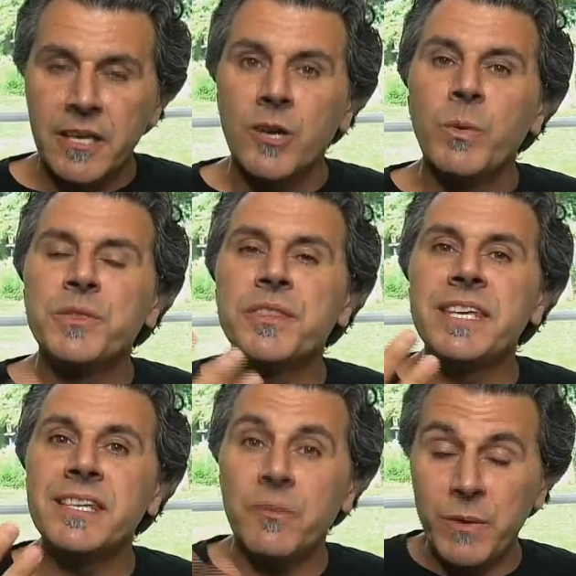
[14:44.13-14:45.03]
with
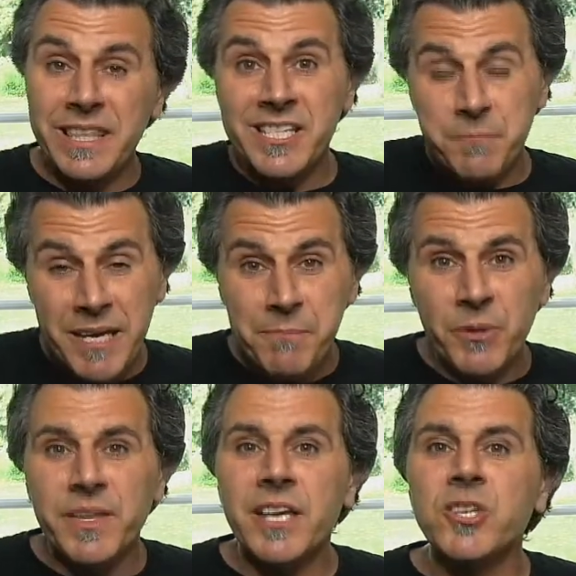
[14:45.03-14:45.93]
these people
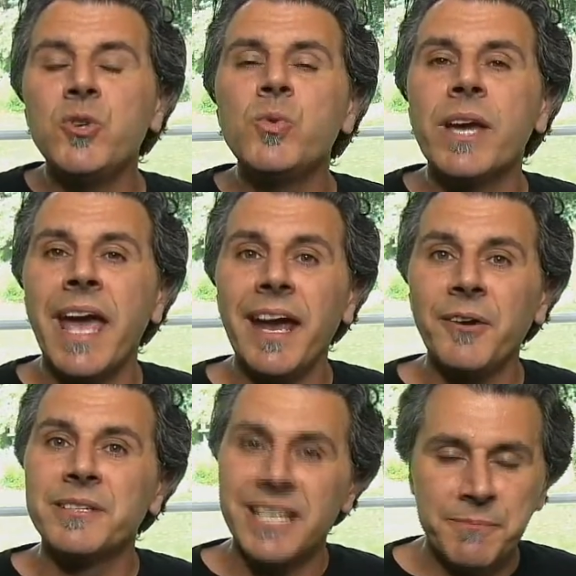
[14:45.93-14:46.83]
that you care
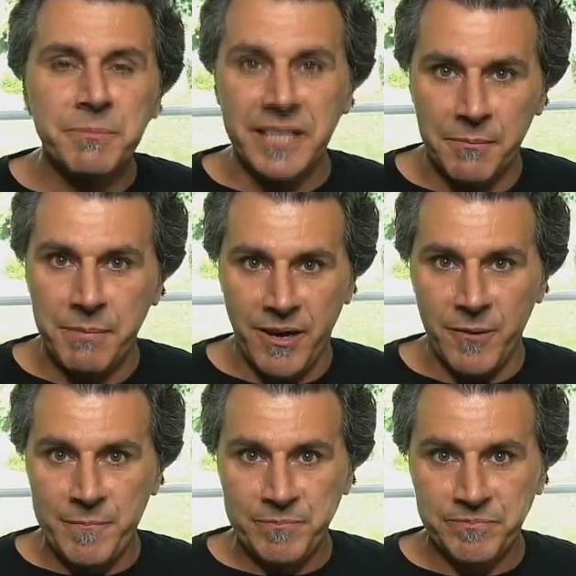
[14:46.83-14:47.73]
deeply about,
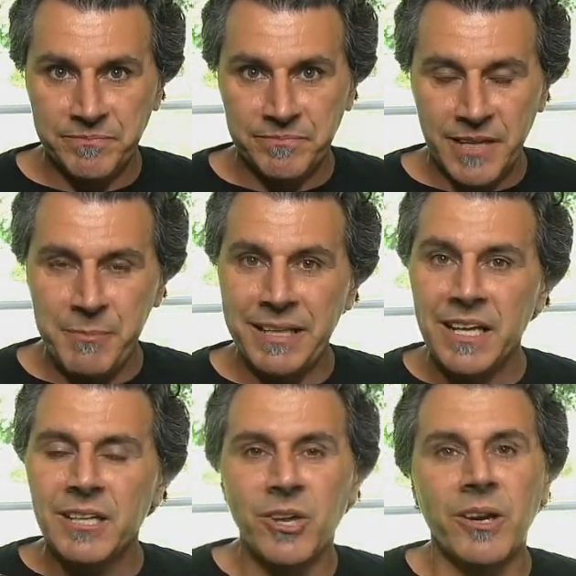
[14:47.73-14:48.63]
I mean,
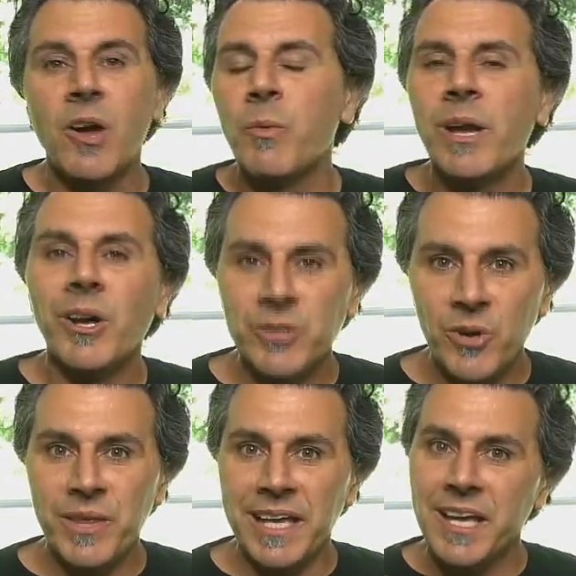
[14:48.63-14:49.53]
look, we all know
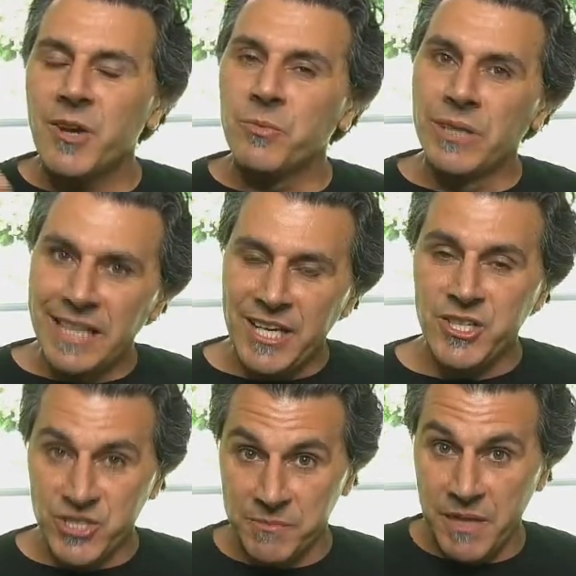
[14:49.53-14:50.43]
that
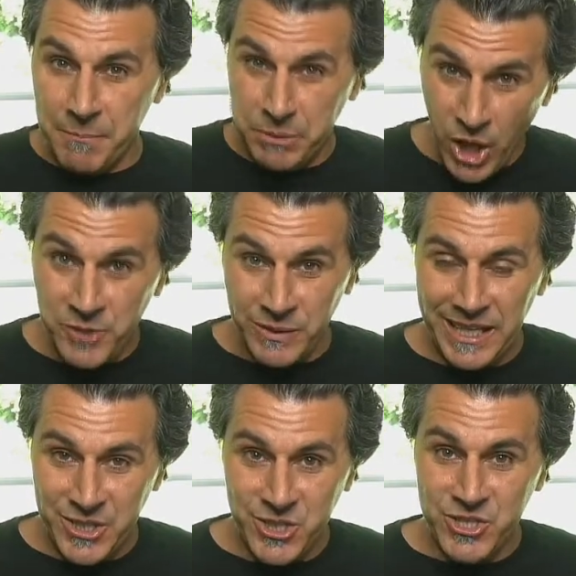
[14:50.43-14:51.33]
blood
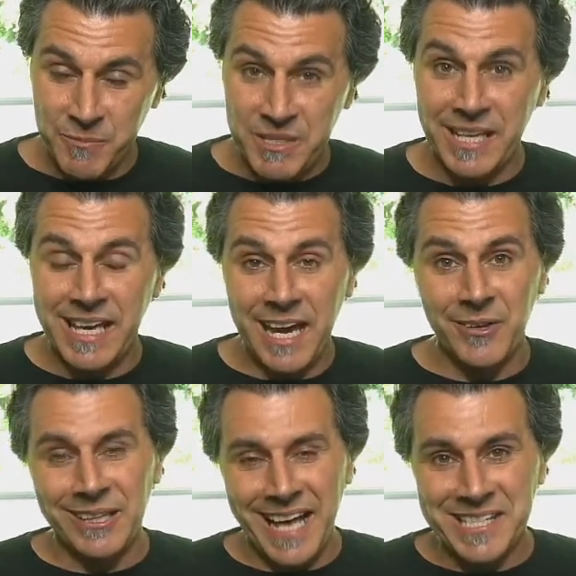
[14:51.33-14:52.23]
relationships can carry
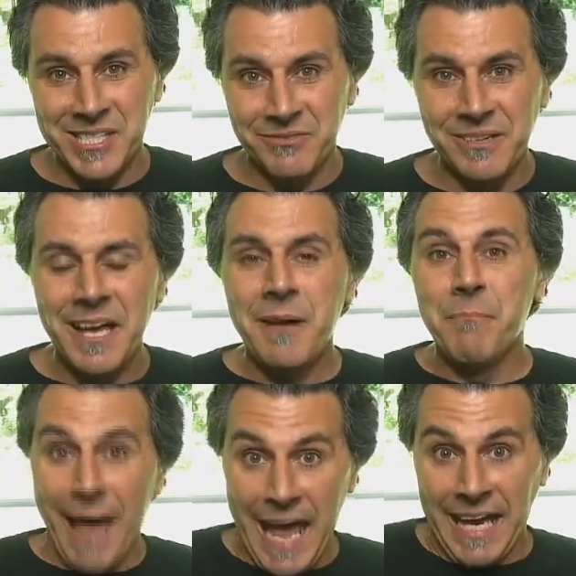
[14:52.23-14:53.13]
lots of
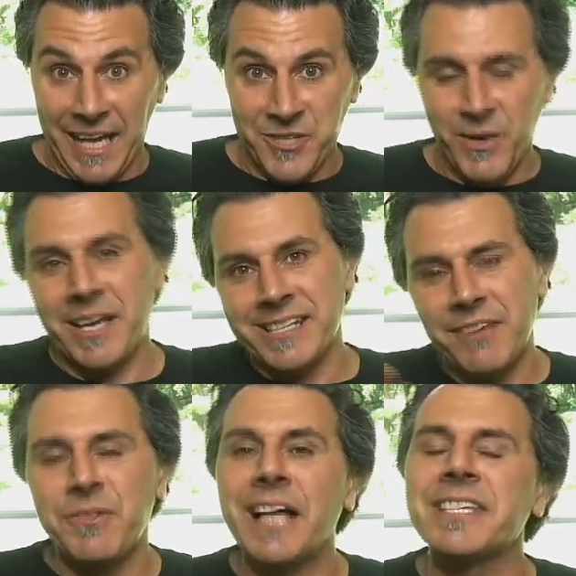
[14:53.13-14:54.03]
baggage, right? Because they
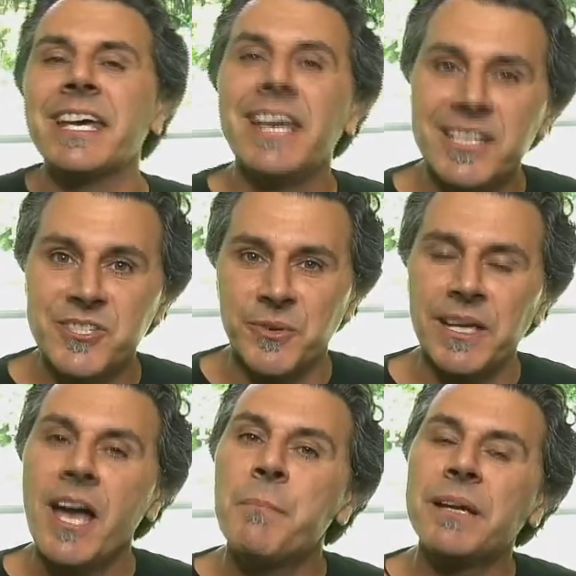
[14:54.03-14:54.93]
have lots of history.
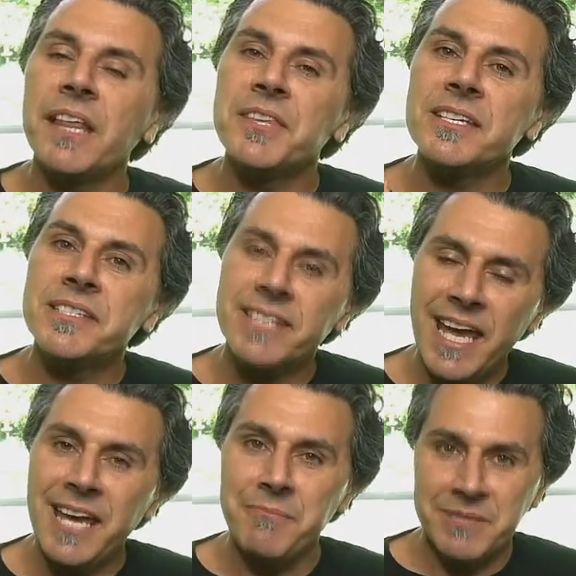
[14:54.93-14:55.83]
But at the
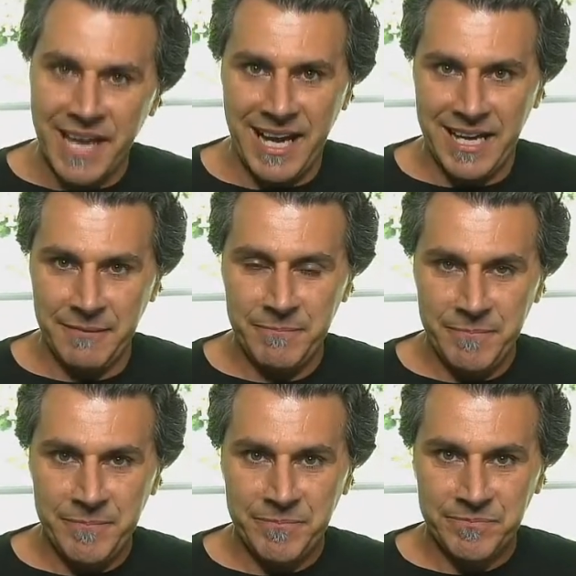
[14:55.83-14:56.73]
same time,
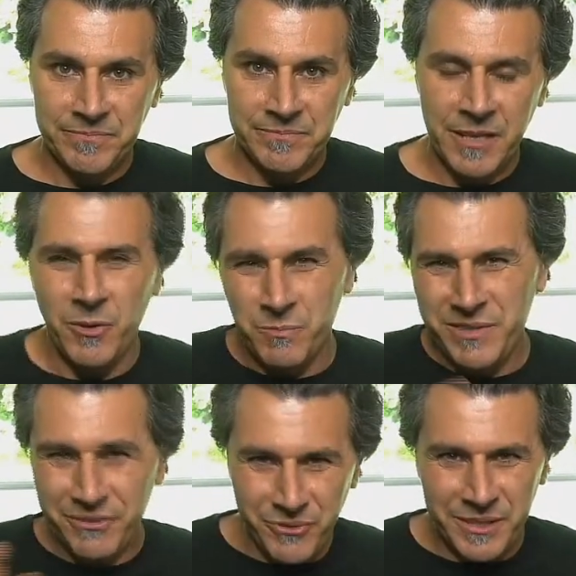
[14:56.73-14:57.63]

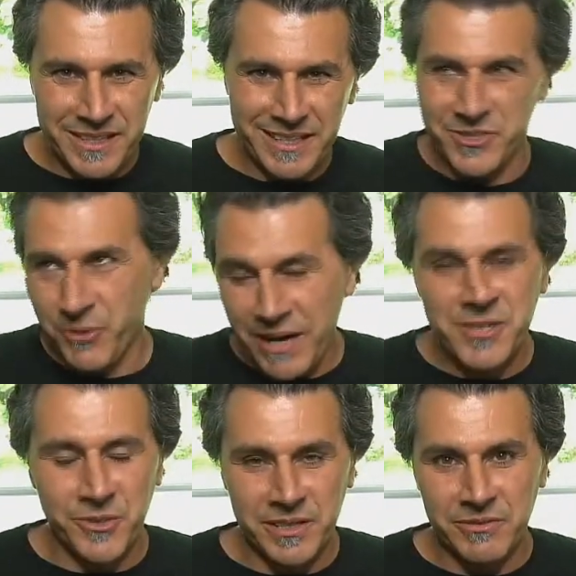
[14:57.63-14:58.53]
different than a
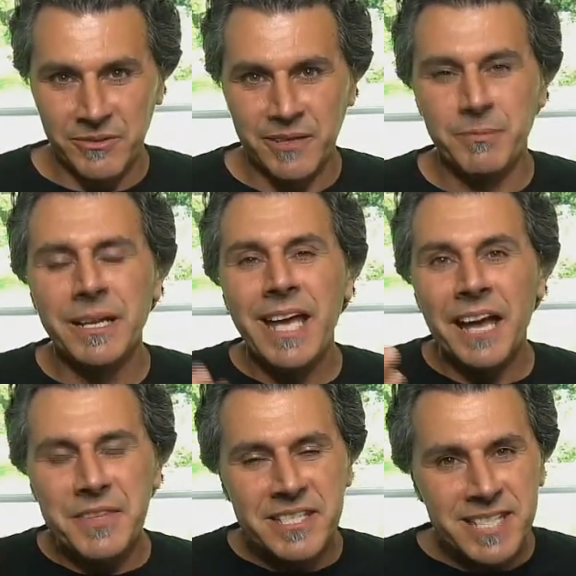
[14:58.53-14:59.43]
stranger even, right? But
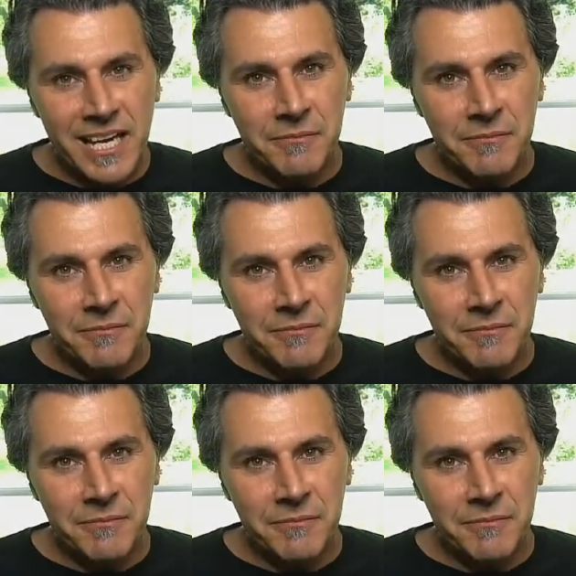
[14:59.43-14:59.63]
at the same